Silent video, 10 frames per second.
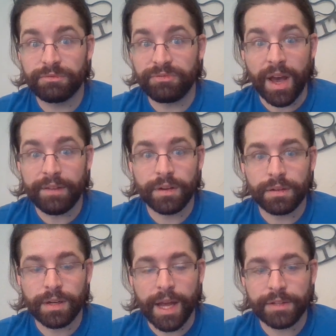
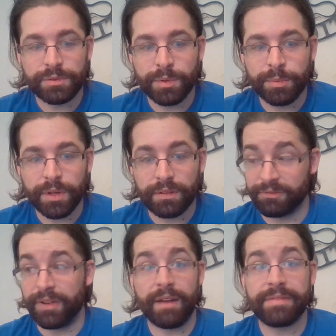500 attribute book, a
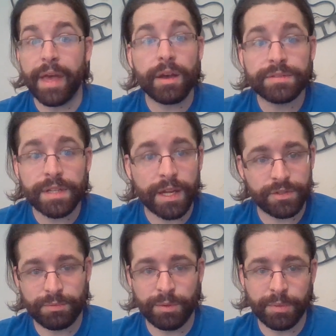5,000
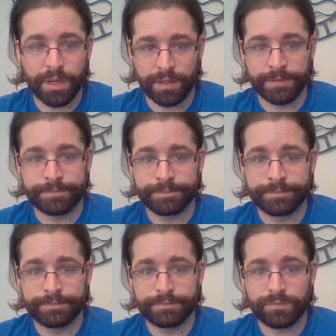attribute book,
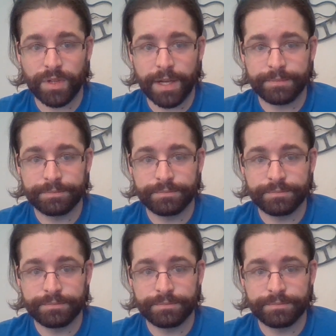right?